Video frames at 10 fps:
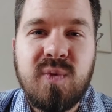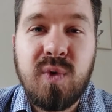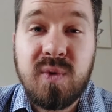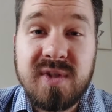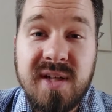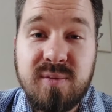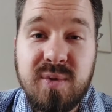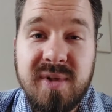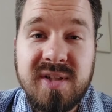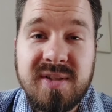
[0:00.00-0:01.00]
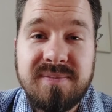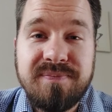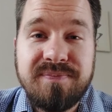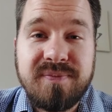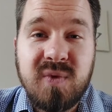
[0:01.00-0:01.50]
What was that promise?
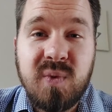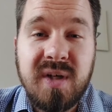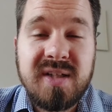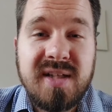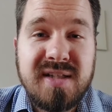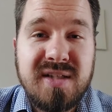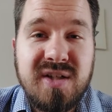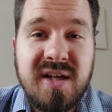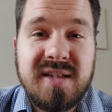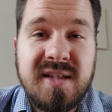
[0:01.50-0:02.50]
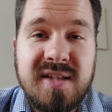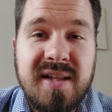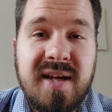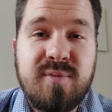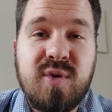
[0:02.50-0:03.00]
Well, it says in Genesis that
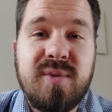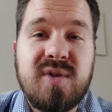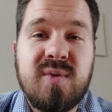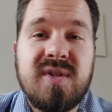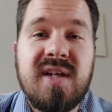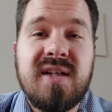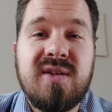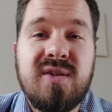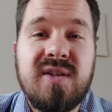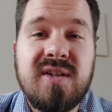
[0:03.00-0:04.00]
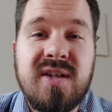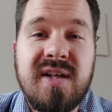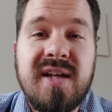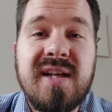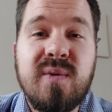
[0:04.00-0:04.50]
that promise was that God
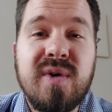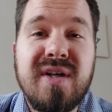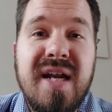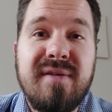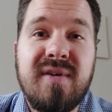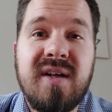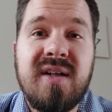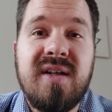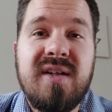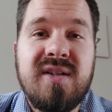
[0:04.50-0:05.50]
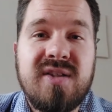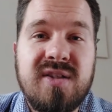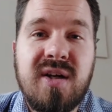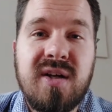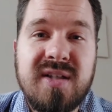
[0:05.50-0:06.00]
decided he would never
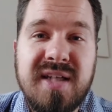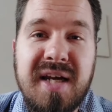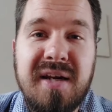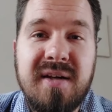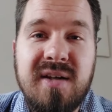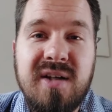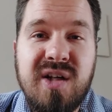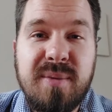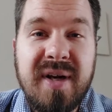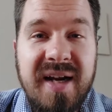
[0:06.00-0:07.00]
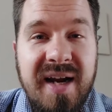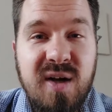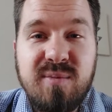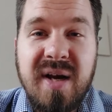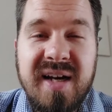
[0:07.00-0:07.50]
start again. No matter
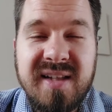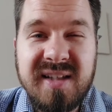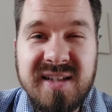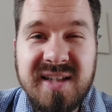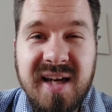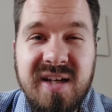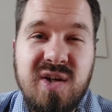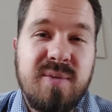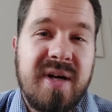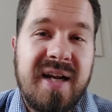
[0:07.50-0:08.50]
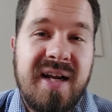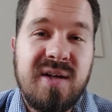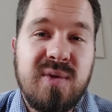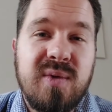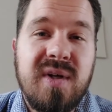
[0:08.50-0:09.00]
how bad things get, no matter
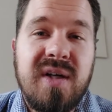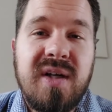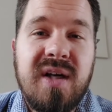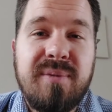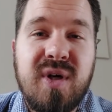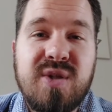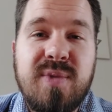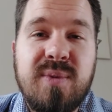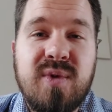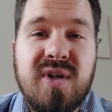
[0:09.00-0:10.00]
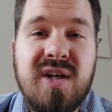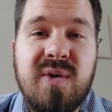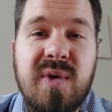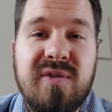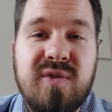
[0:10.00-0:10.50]
how much people turned
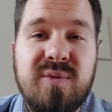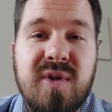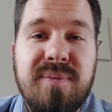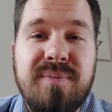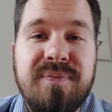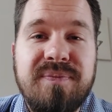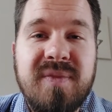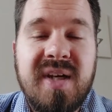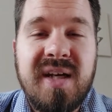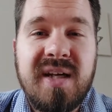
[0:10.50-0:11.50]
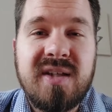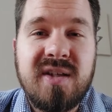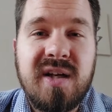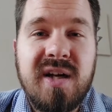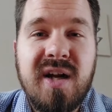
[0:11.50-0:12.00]
away from them, he
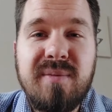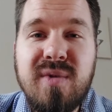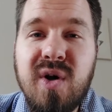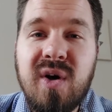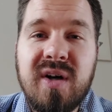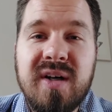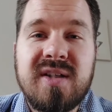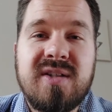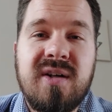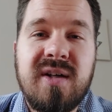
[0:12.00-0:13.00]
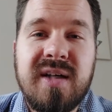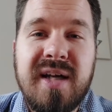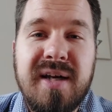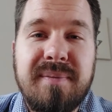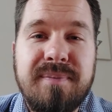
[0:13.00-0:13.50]
decided, I'm not going to start
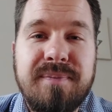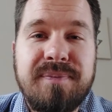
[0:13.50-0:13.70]
again.